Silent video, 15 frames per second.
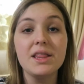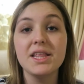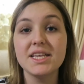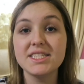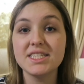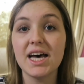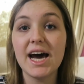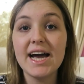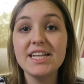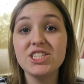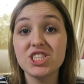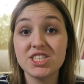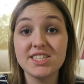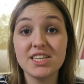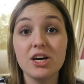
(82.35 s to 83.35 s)
The slides
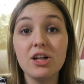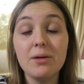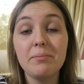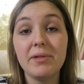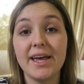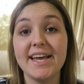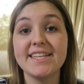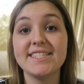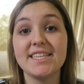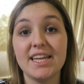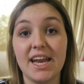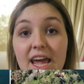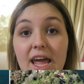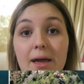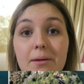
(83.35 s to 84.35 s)
are still in place
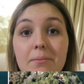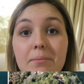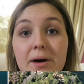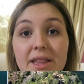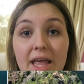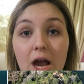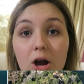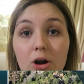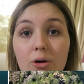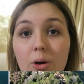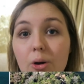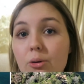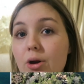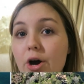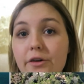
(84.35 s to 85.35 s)
today, but they are
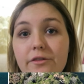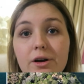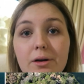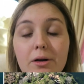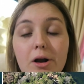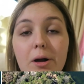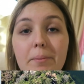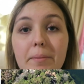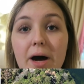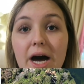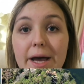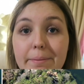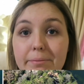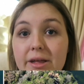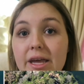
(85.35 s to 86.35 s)
grown over
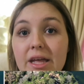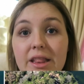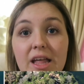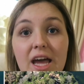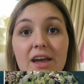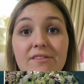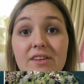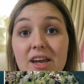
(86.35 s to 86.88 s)
by plant life,